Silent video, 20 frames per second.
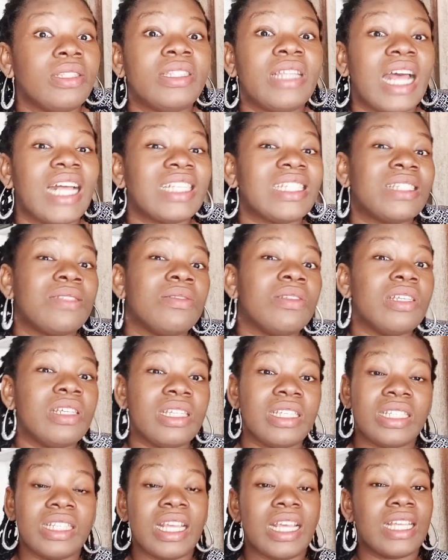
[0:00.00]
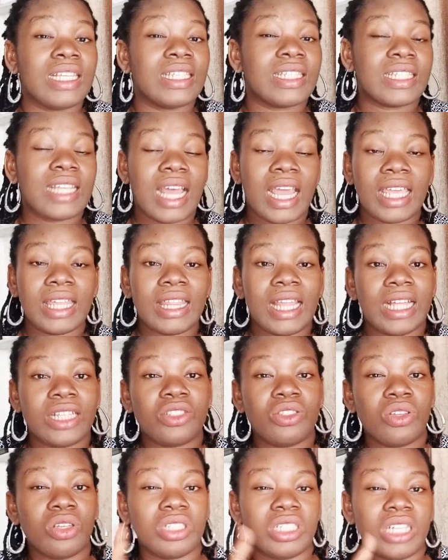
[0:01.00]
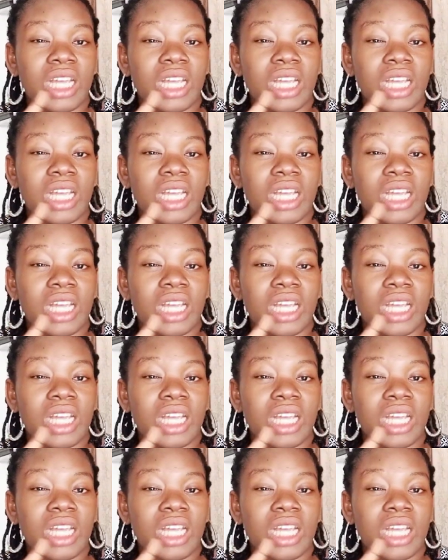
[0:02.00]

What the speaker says: that is a sign that your